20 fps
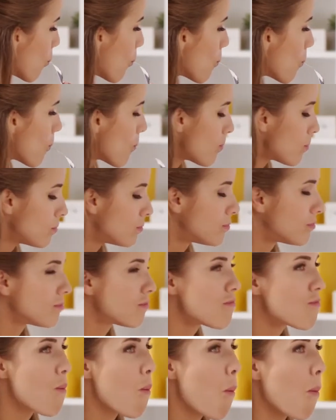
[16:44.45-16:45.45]
I've always
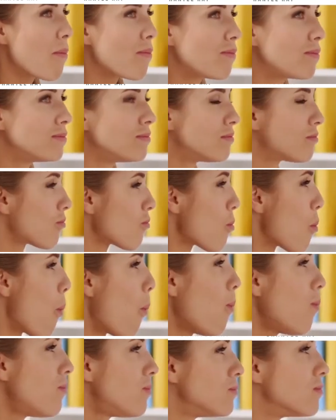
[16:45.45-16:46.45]
heard that you should at
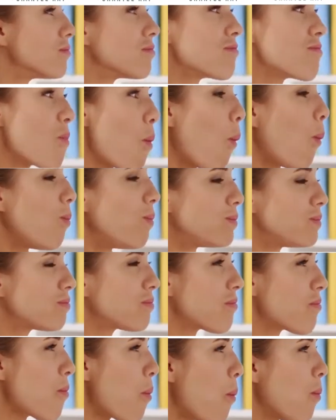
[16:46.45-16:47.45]
least eat three meals a
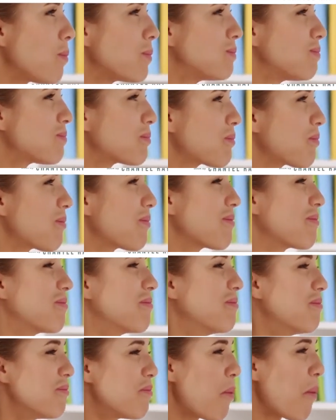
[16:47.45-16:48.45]
day,
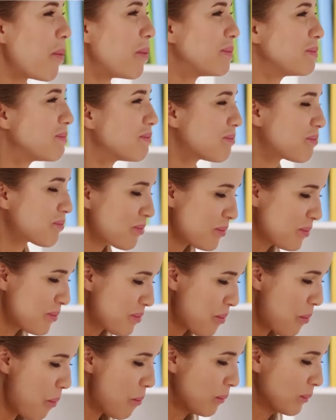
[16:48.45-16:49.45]
or I really feel
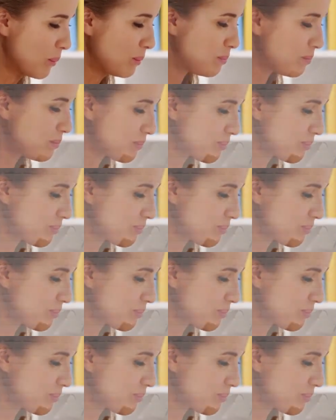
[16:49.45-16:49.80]
like I should